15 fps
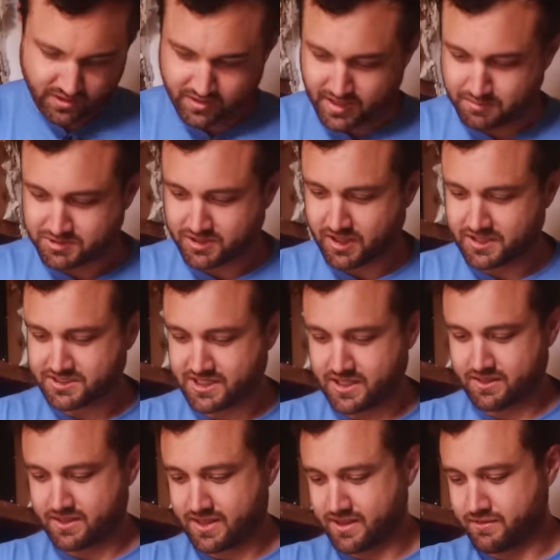Their name's crossed
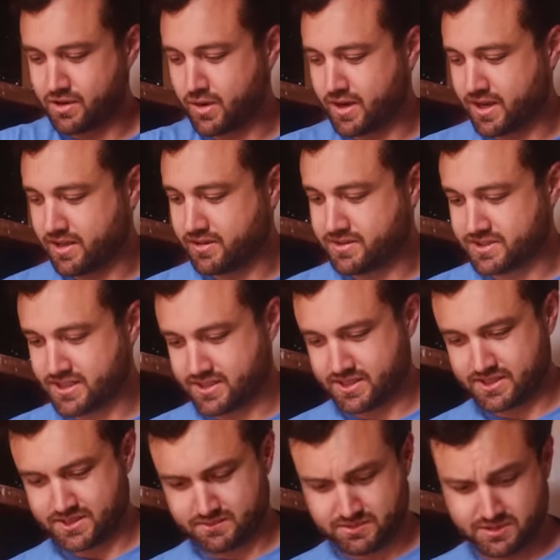out. I have no idea who sent
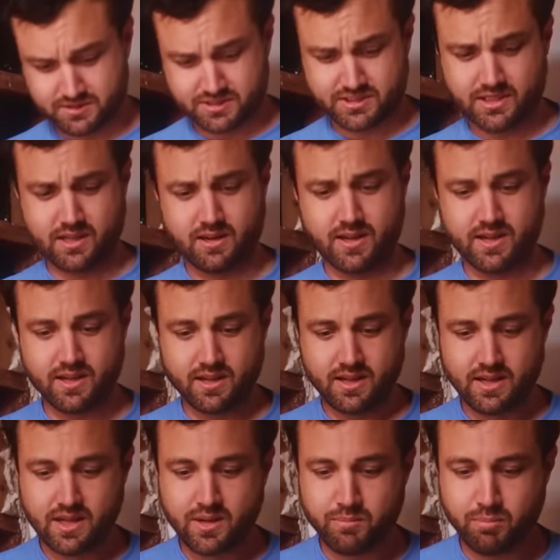this. I'm so sorry.
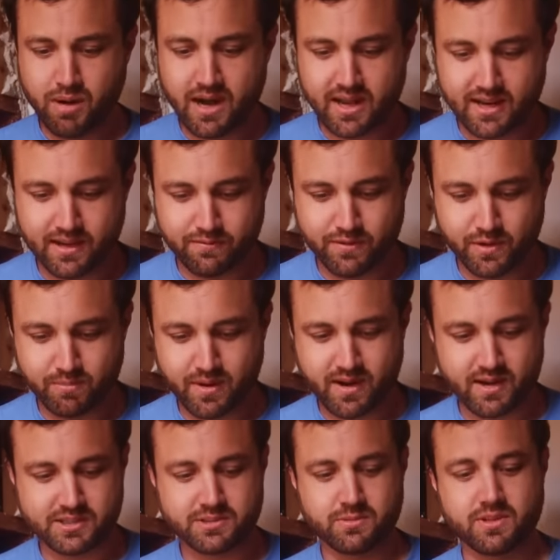But if your
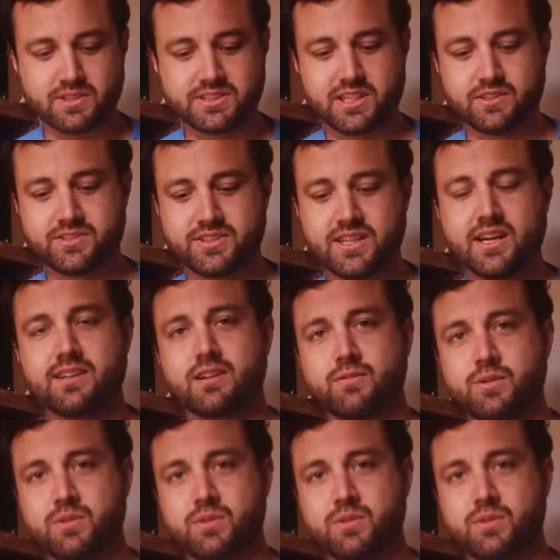box was held together